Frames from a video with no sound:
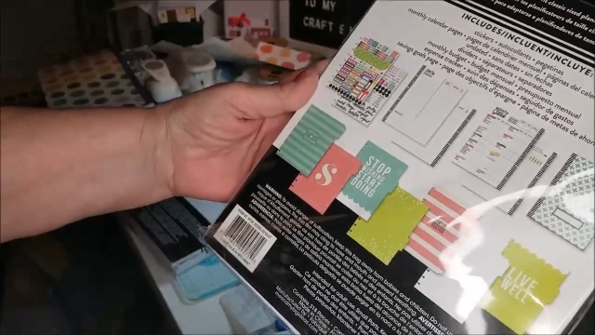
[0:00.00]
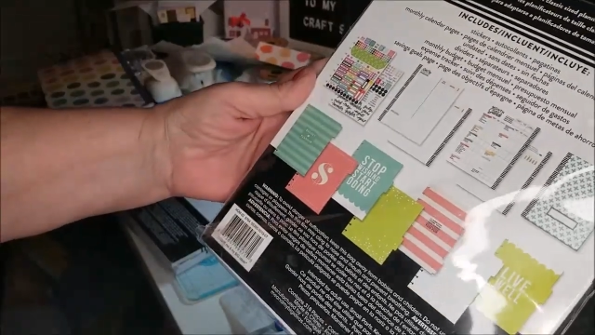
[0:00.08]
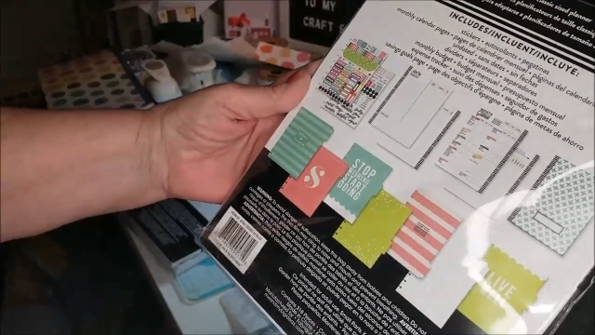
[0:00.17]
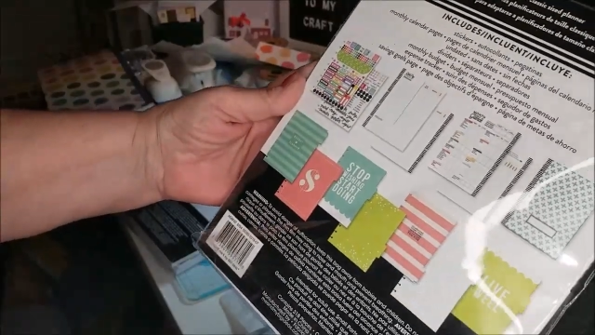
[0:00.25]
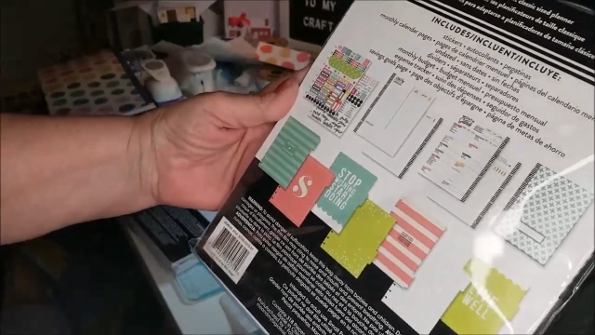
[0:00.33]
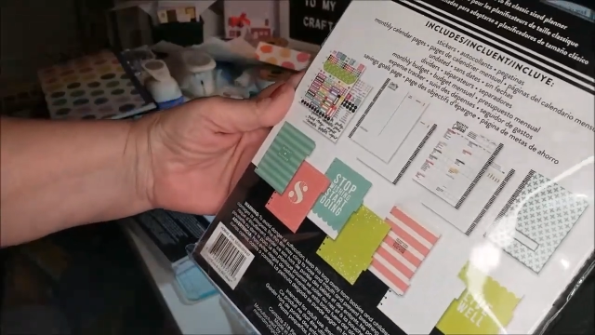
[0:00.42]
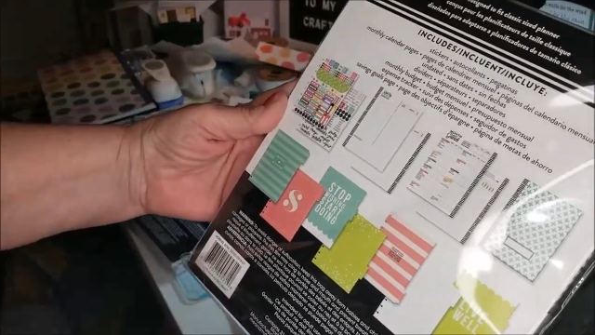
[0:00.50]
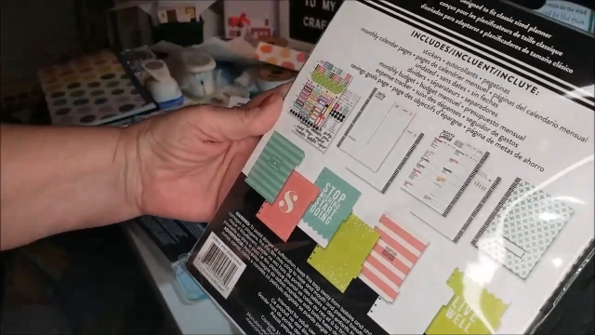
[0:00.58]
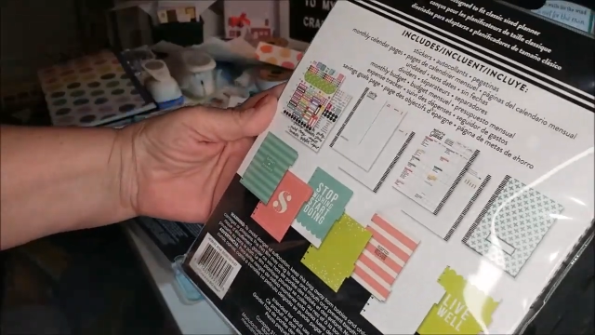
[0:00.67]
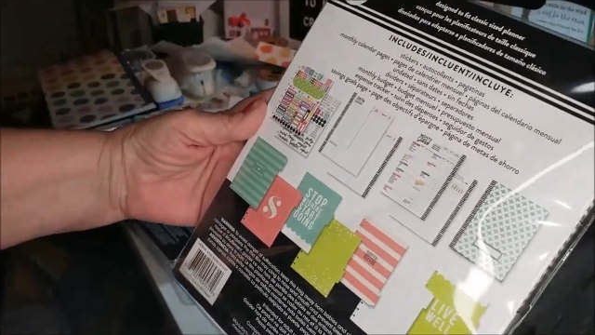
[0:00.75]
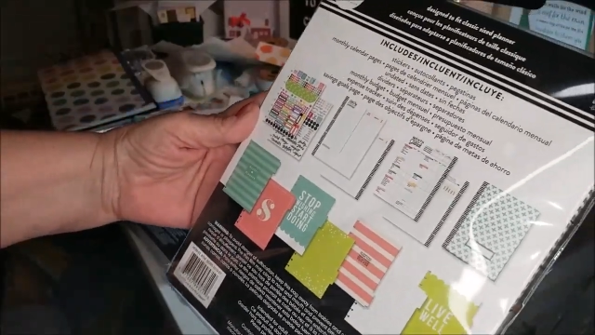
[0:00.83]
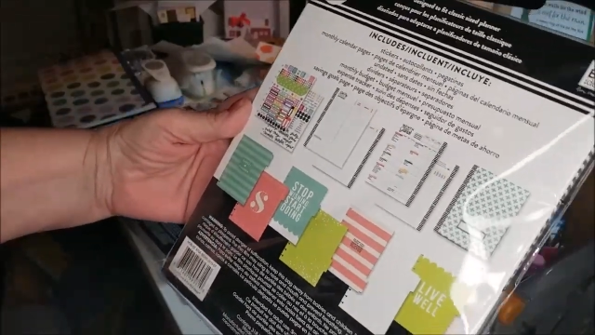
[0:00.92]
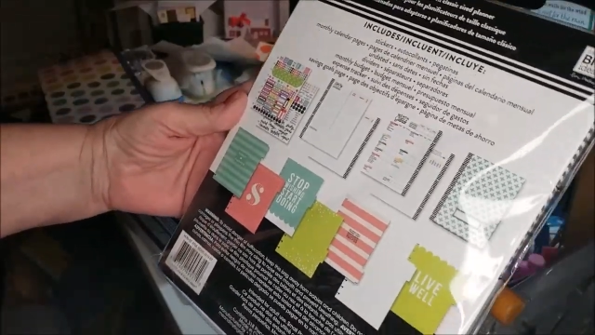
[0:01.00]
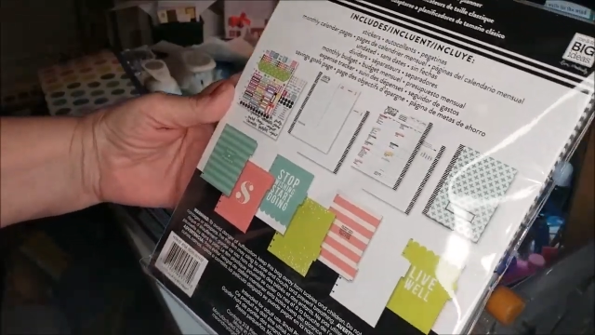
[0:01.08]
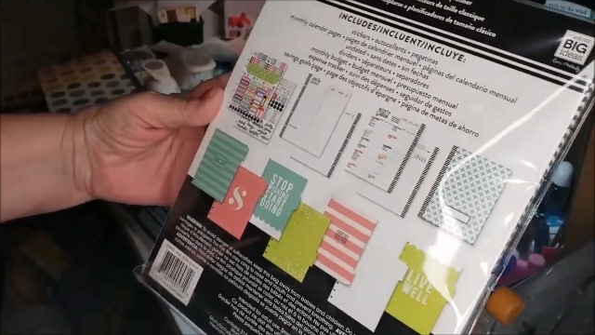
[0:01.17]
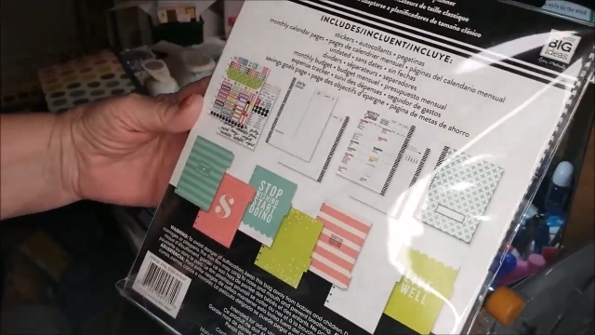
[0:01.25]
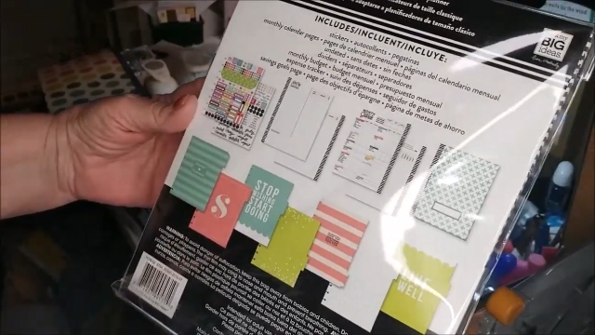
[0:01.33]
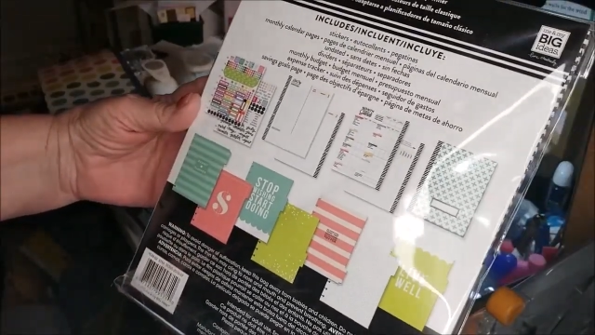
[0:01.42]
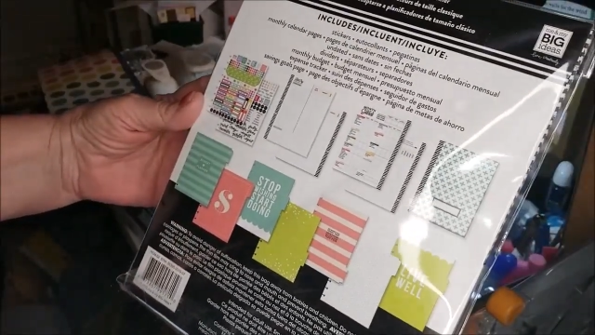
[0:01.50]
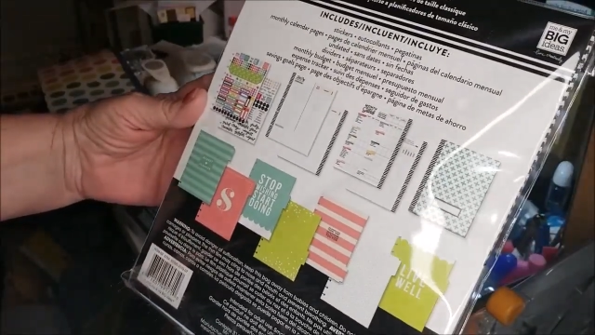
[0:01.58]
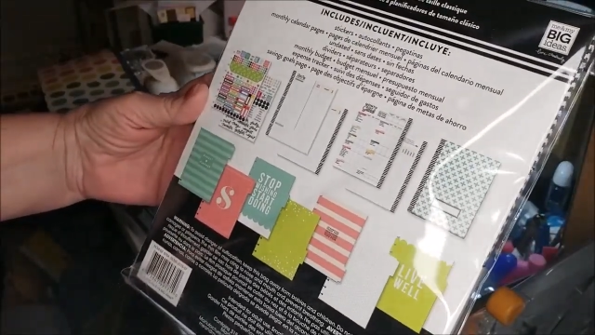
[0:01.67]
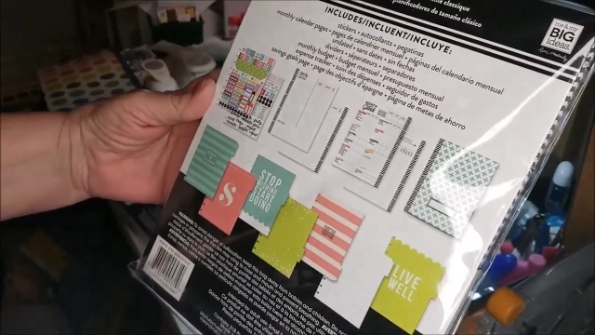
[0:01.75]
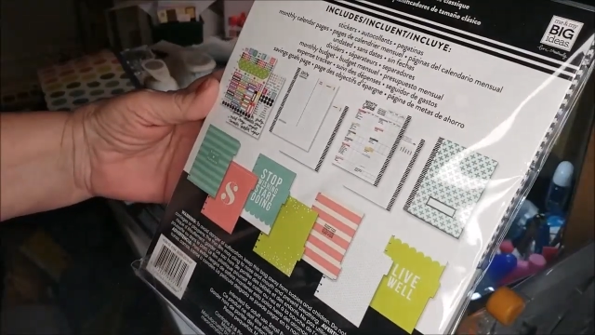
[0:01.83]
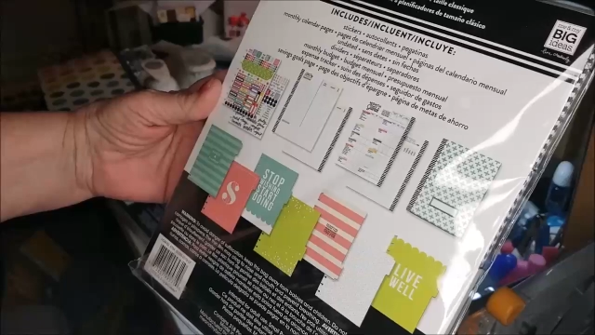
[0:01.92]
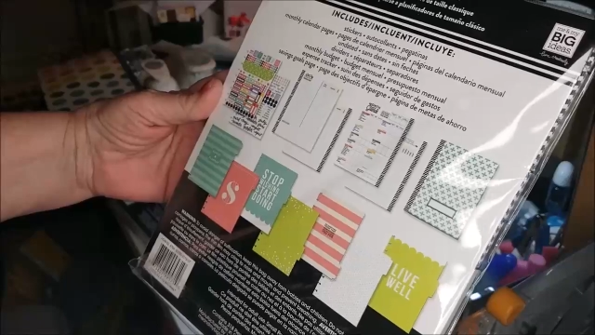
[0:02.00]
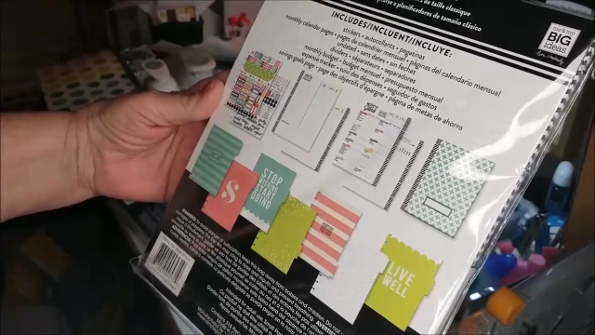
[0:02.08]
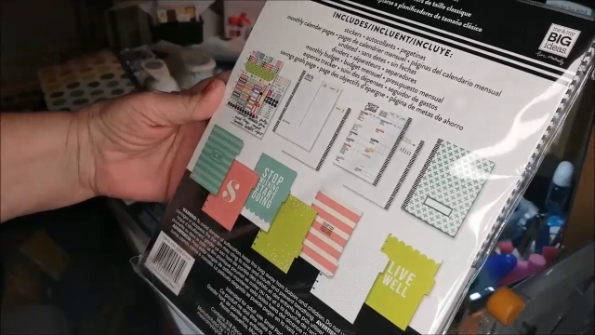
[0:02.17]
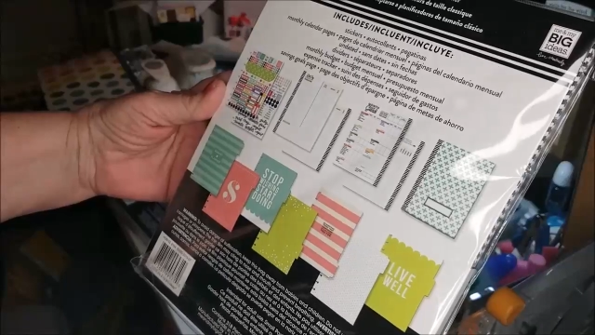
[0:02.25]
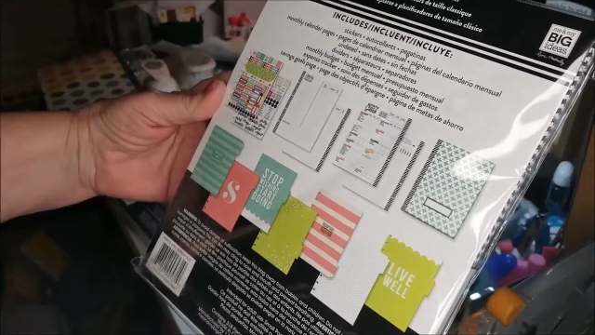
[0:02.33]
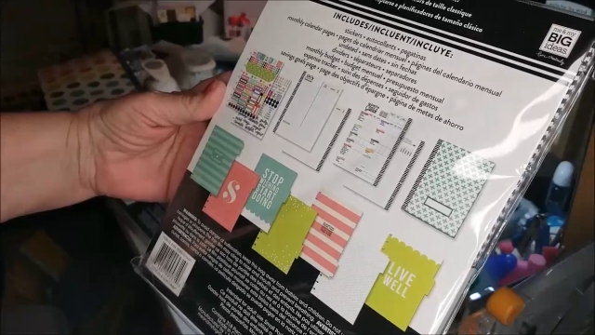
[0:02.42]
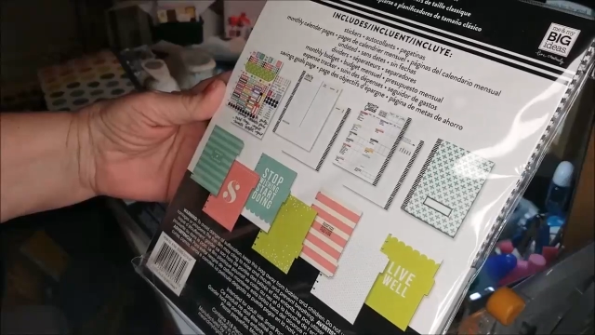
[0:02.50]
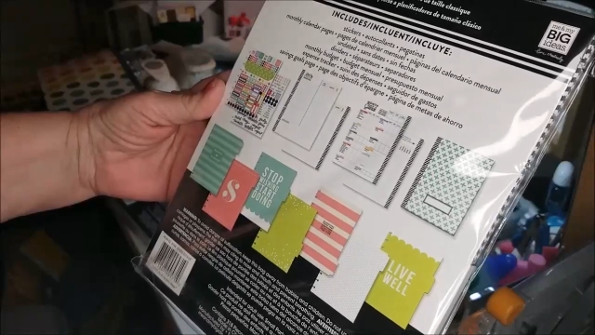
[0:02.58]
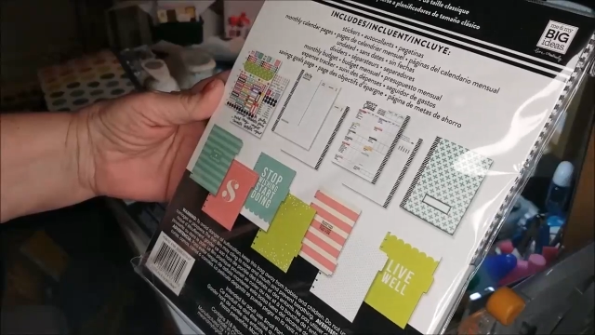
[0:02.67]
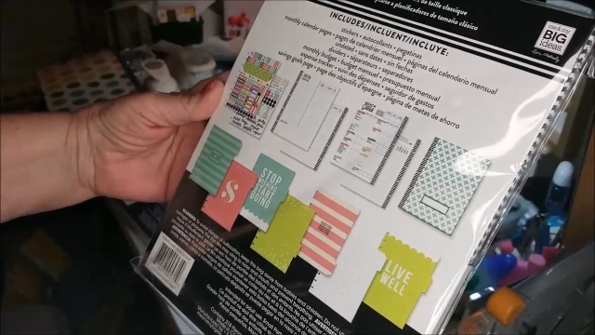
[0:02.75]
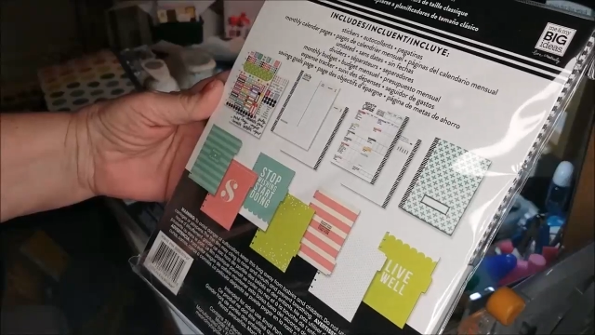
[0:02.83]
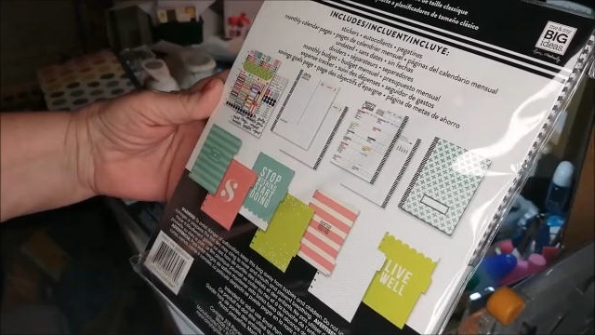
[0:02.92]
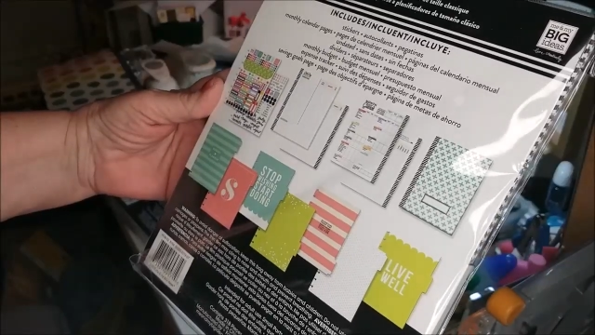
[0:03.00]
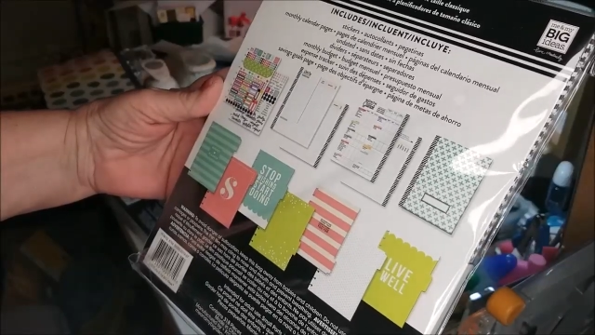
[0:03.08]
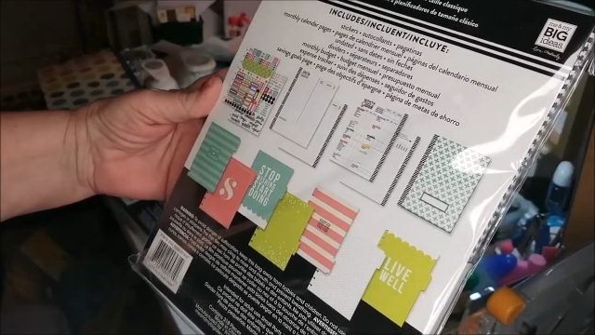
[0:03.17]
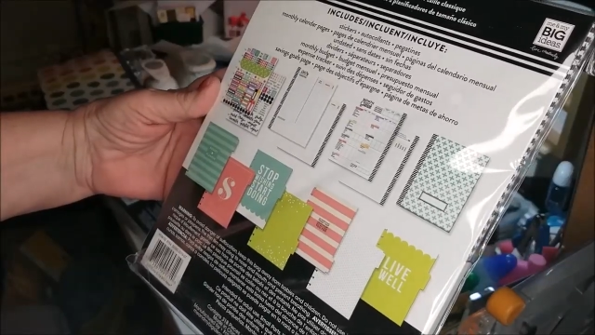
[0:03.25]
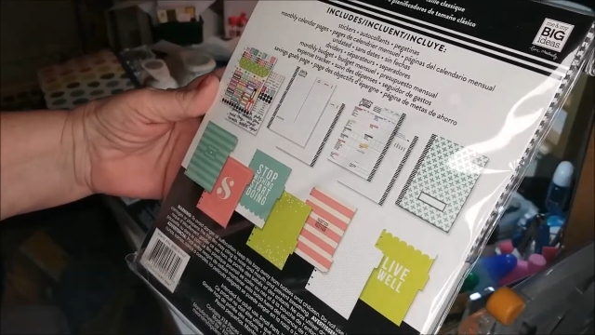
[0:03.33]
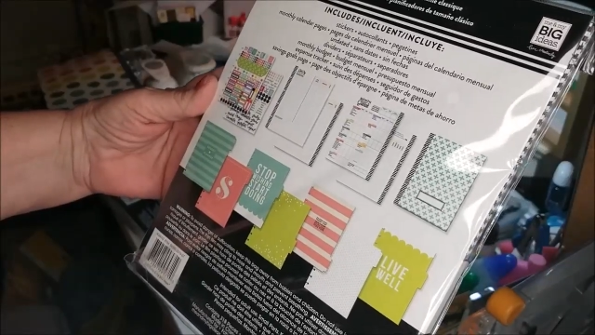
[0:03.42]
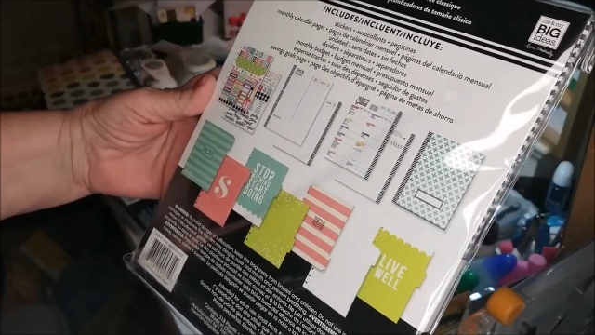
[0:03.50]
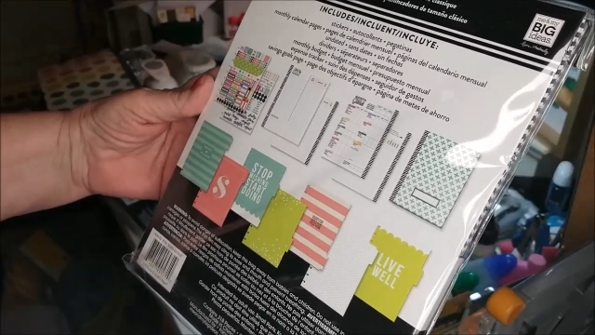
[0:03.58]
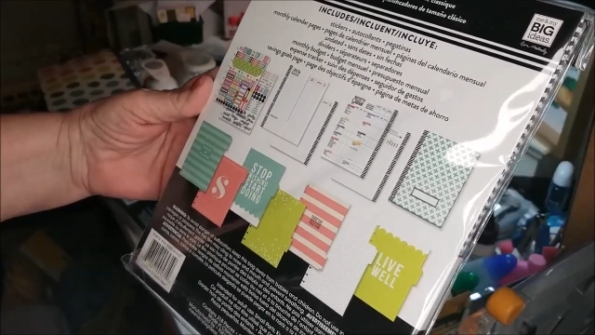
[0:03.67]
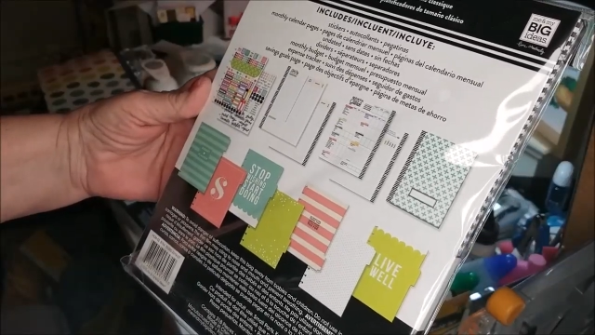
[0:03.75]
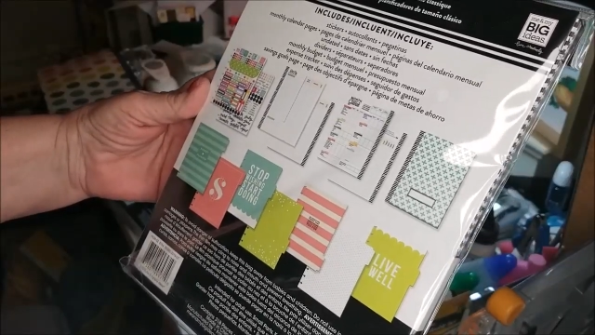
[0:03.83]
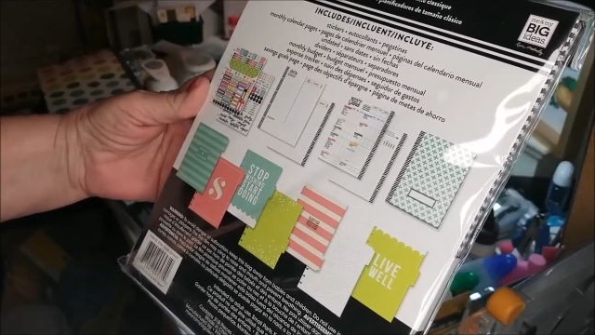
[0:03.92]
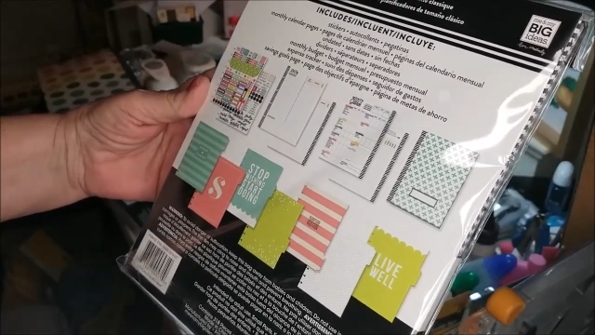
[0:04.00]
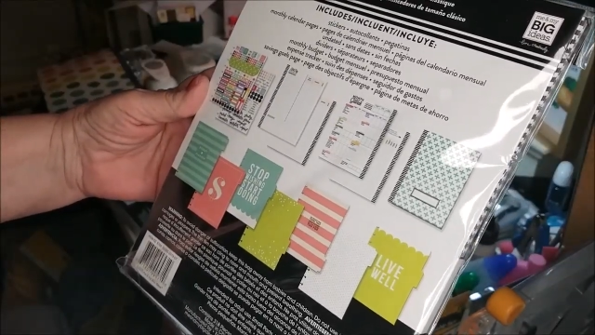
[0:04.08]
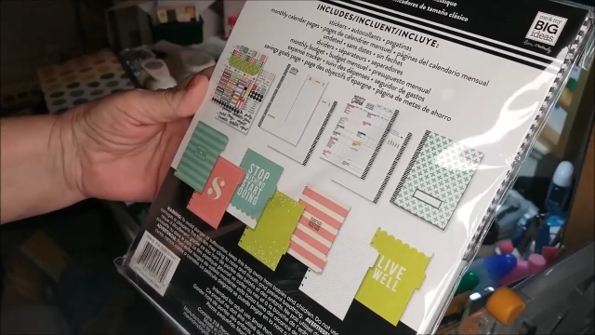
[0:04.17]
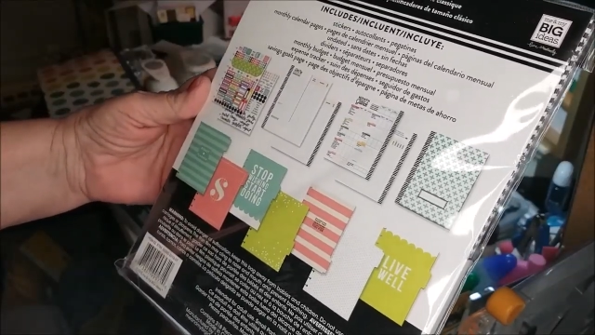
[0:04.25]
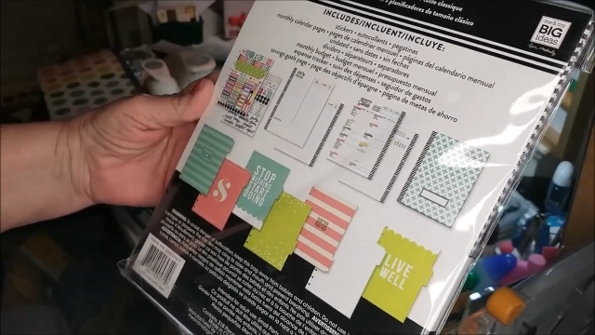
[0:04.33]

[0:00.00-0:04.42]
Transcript: (no speaker visible)